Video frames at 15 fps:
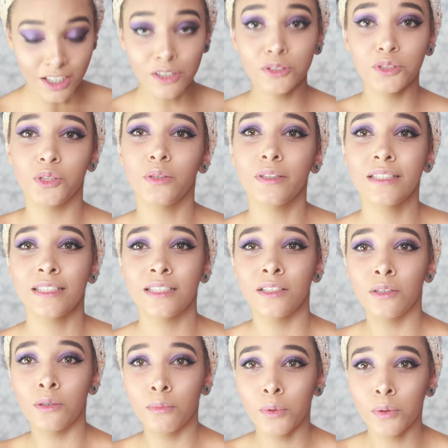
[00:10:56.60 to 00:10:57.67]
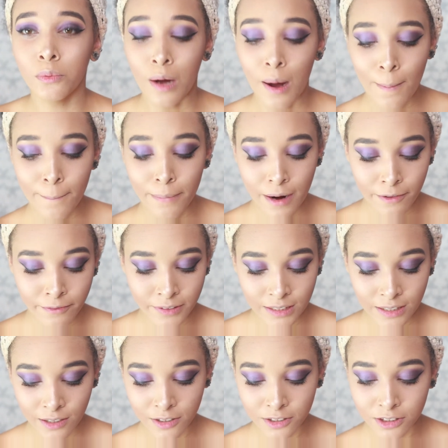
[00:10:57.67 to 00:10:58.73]
don't do this in normal one brand
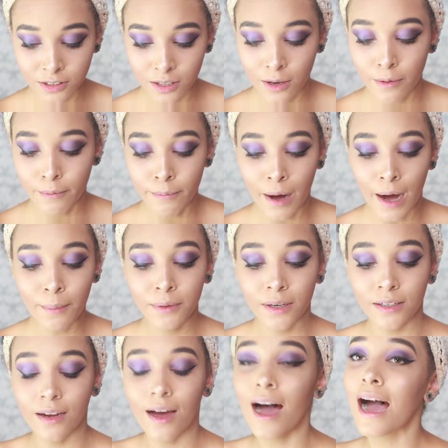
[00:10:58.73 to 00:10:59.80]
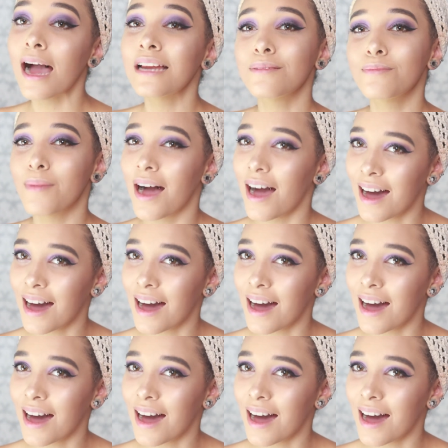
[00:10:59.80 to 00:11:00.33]
videos, but I'm gonna hide my